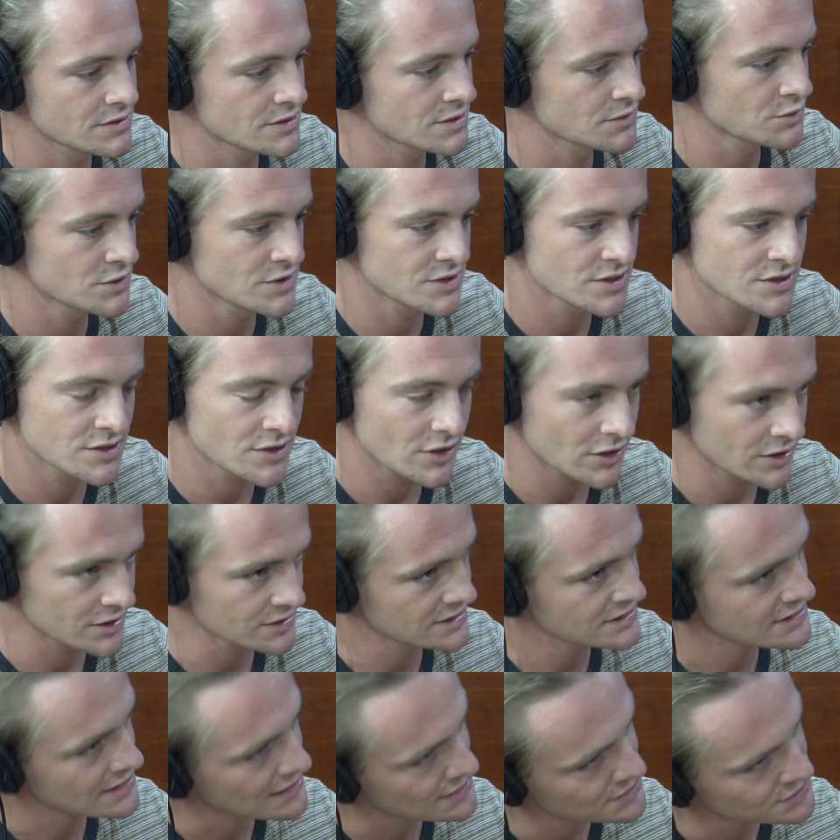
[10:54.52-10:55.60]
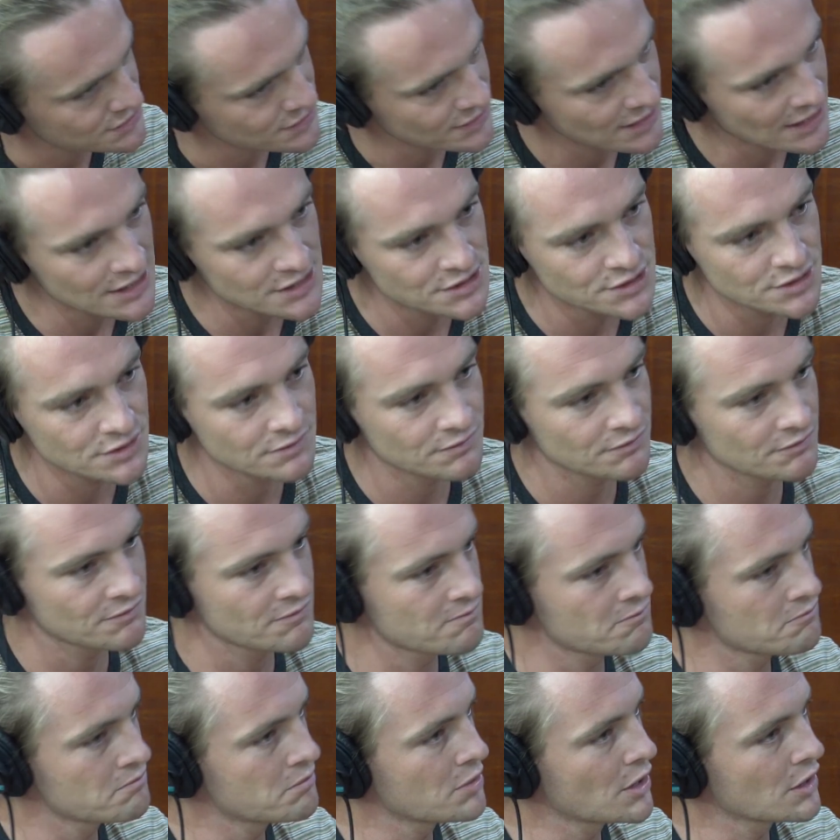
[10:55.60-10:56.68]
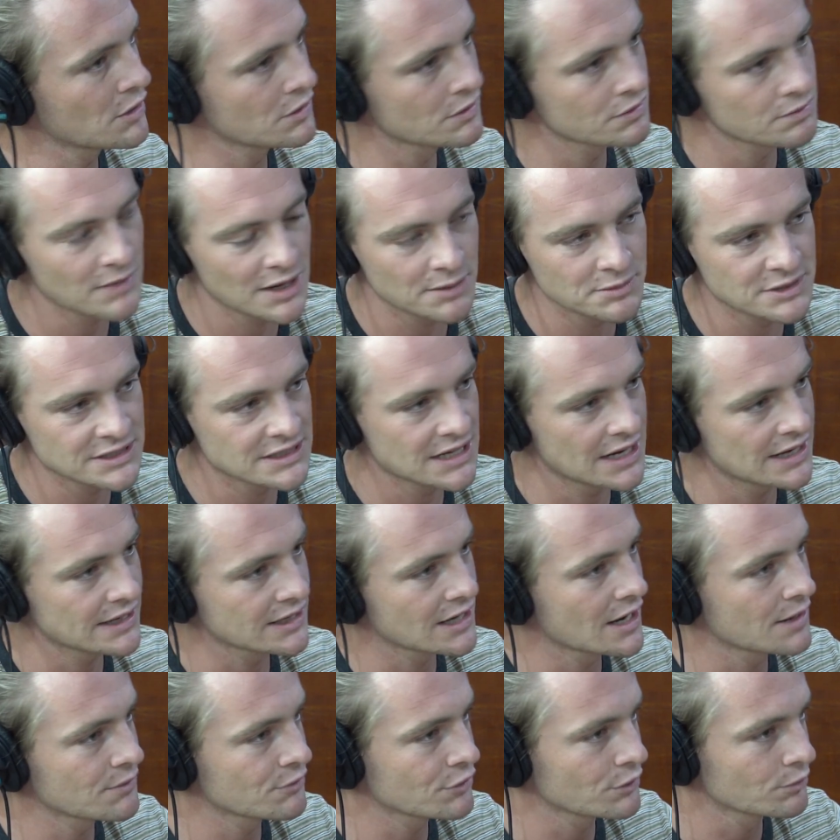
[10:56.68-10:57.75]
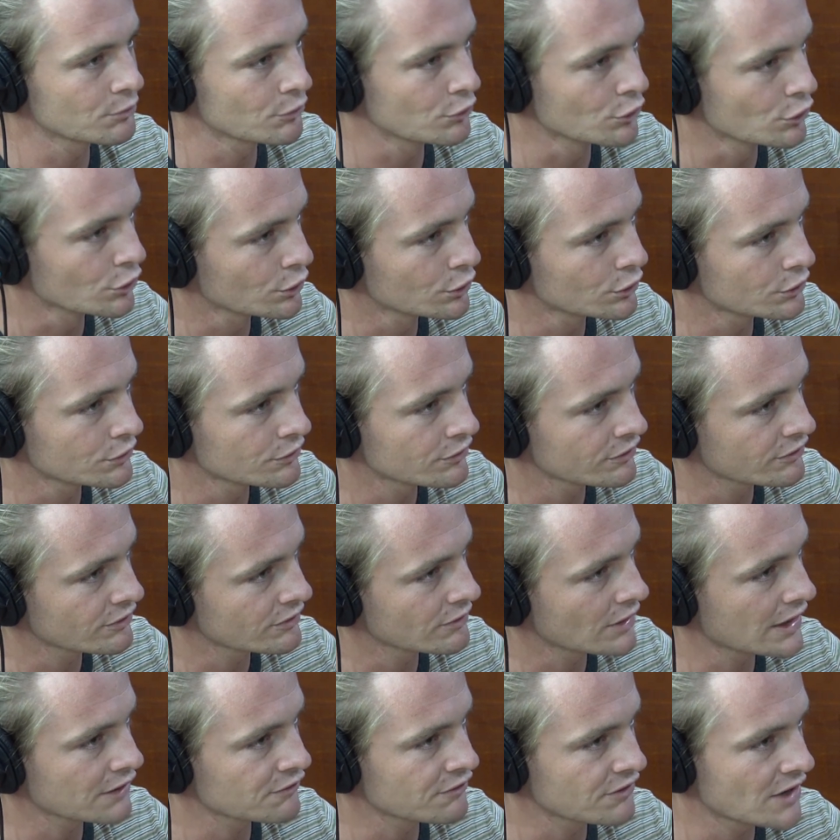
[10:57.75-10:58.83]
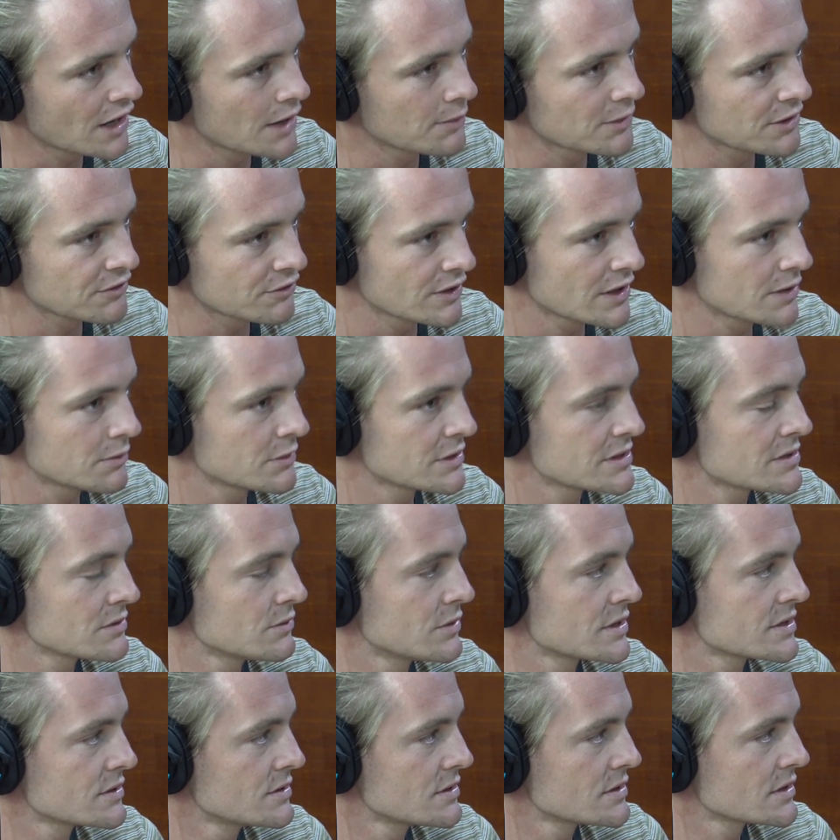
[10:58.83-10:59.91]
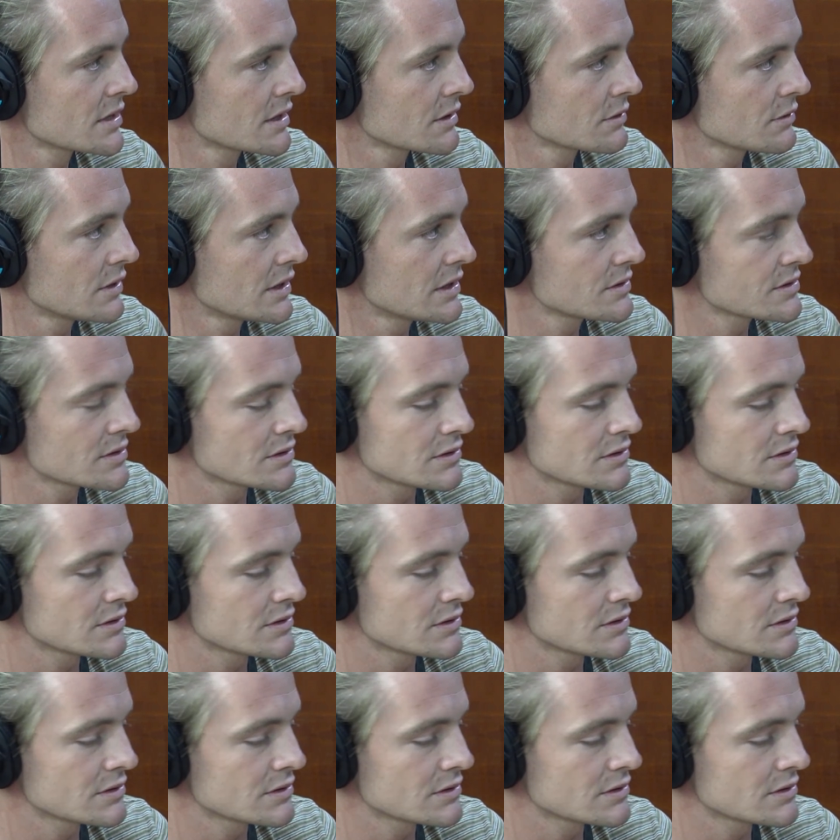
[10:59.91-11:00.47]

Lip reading: was a stock and station agent. Both mum and dad came from rural farming families in Western New South Wales